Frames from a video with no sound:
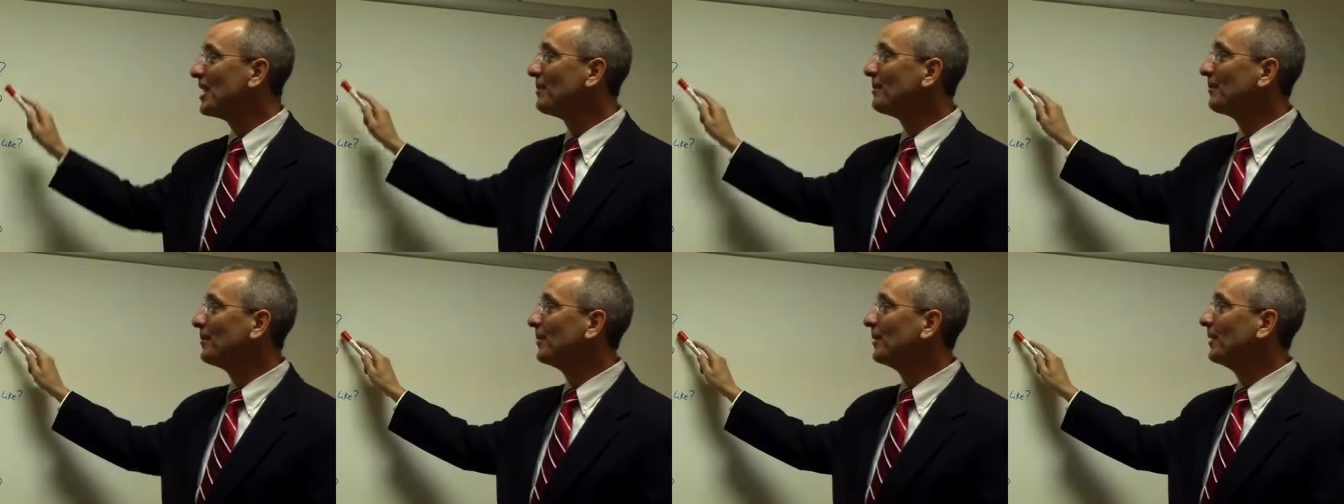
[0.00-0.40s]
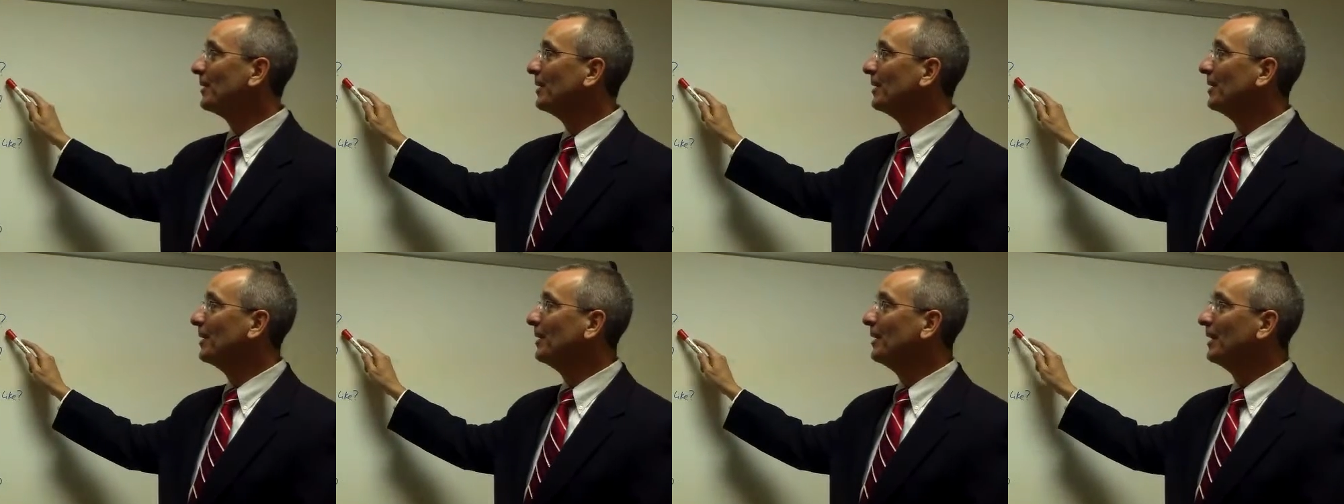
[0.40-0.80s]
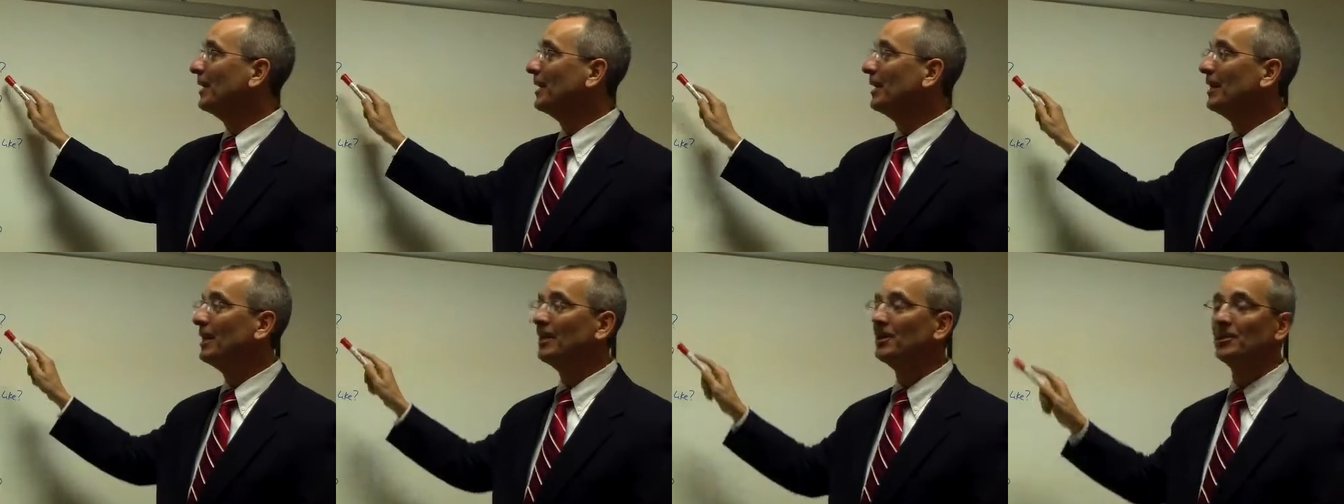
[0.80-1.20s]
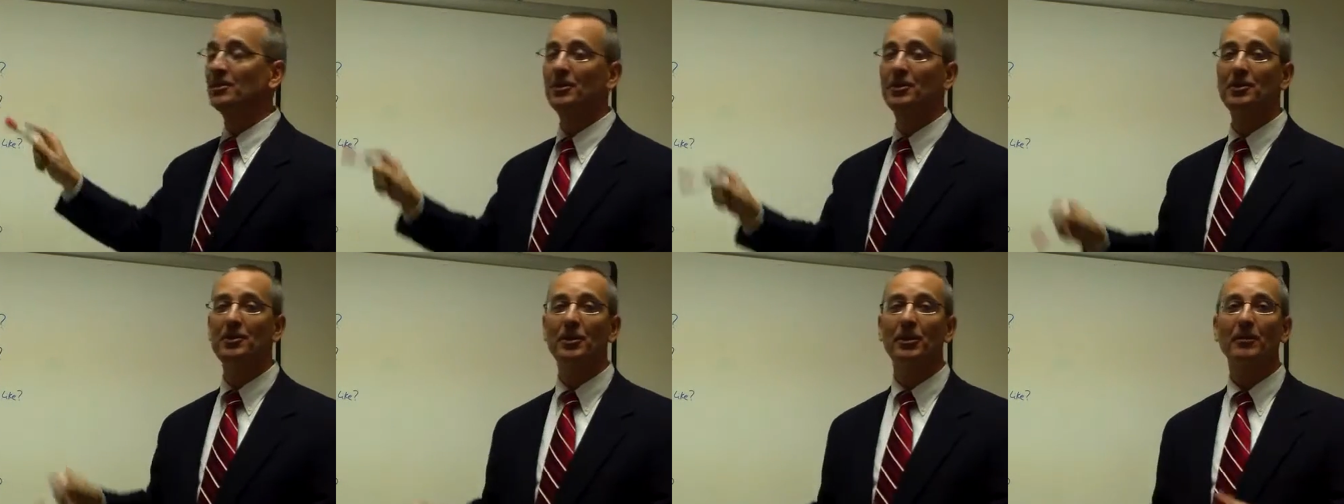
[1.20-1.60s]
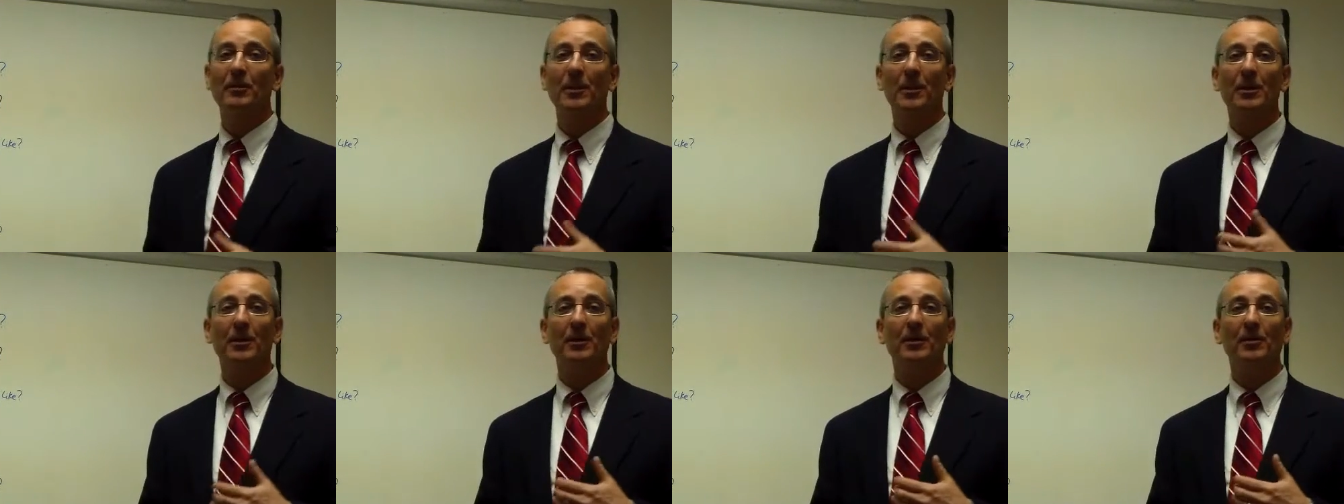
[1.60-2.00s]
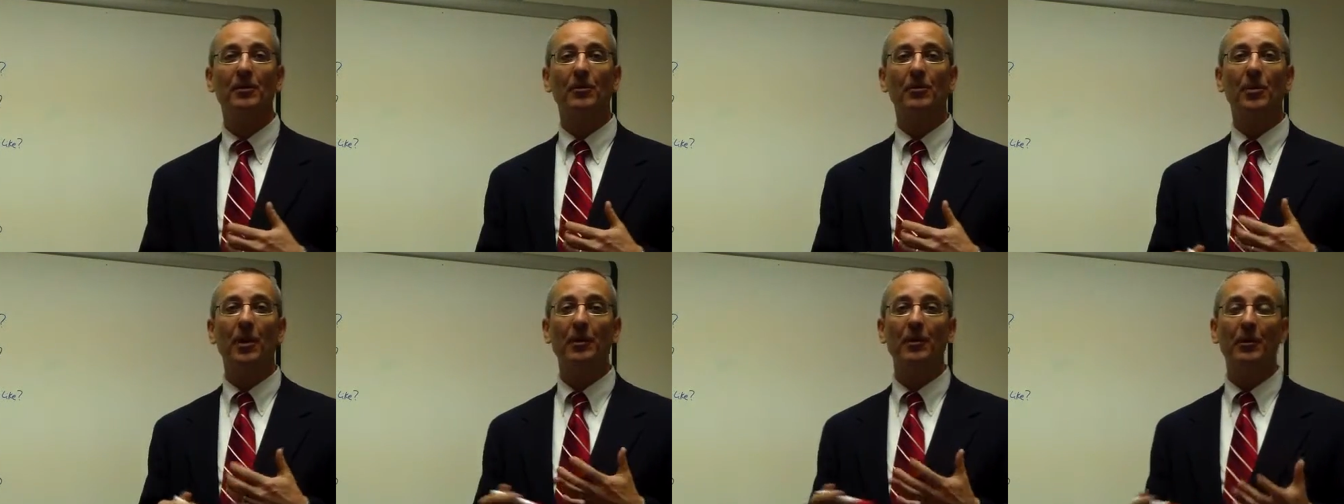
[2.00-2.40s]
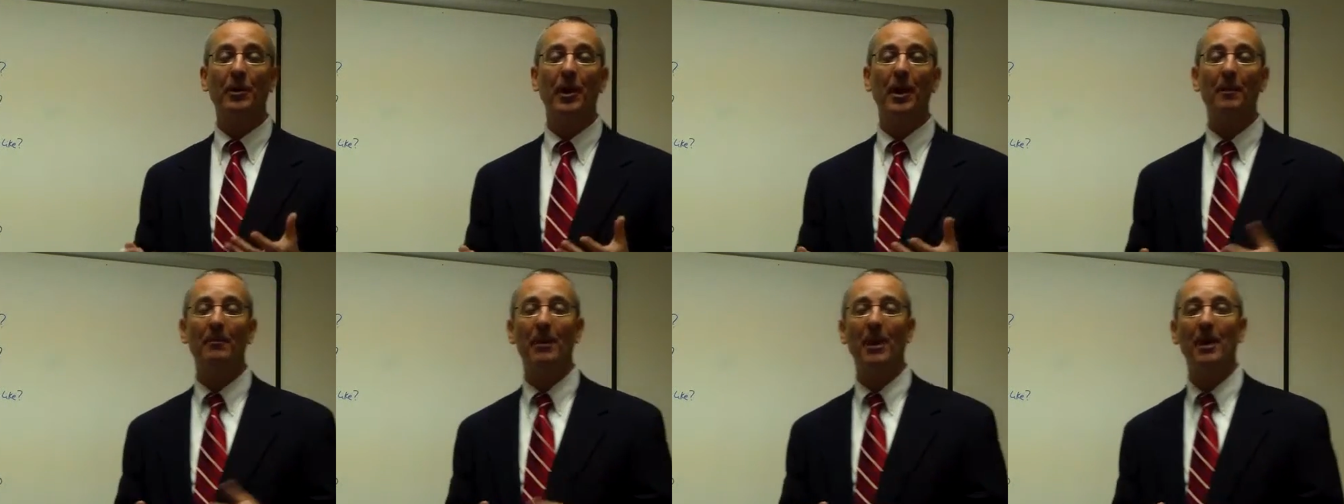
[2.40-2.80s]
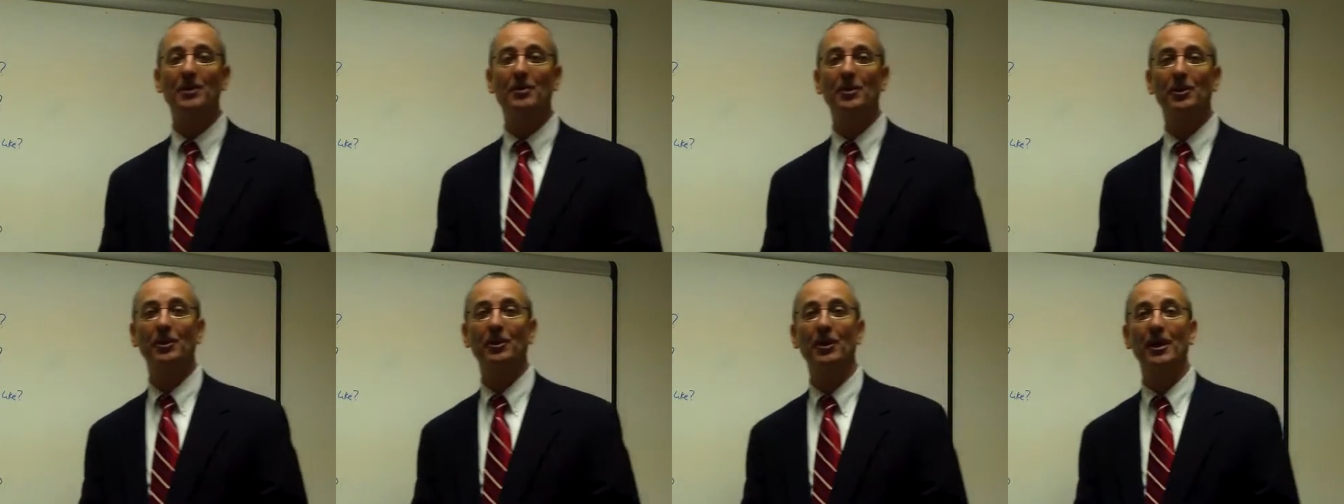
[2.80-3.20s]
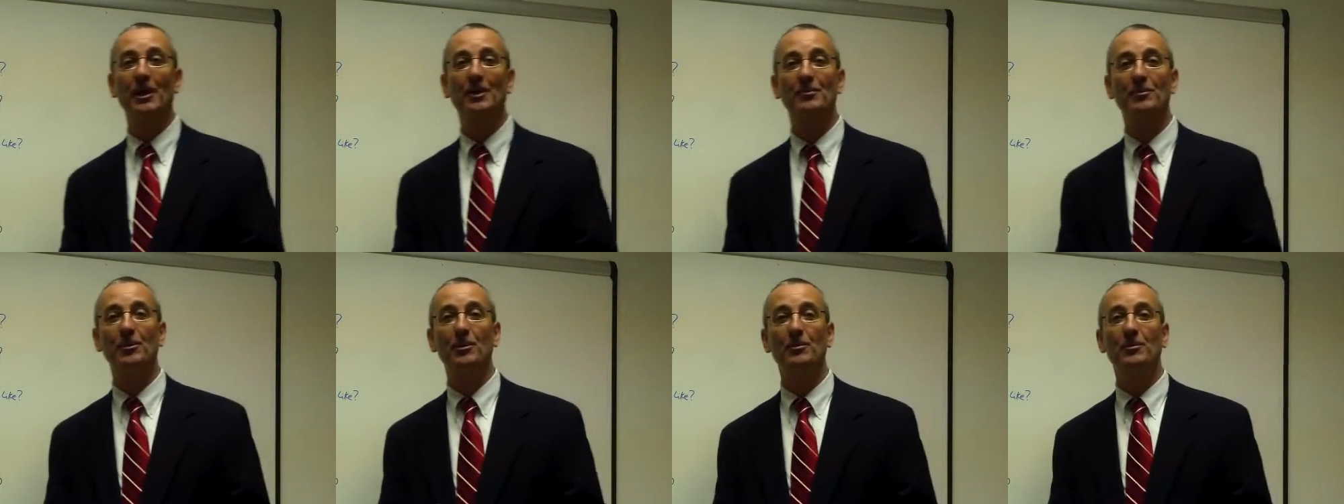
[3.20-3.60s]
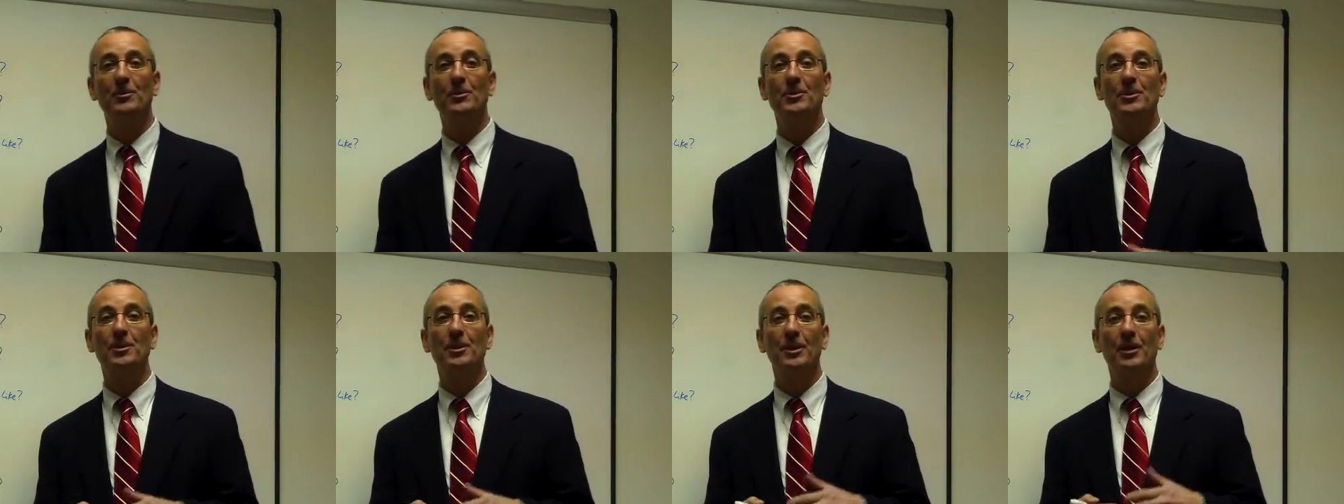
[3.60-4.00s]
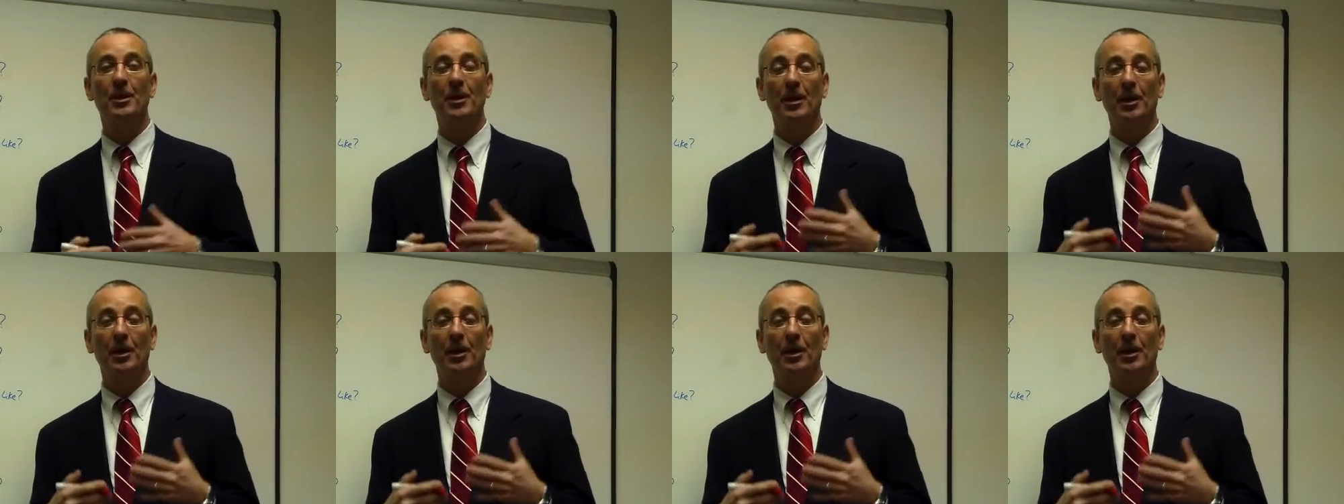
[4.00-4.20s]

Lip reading: step is to determine whether or not modular classrooms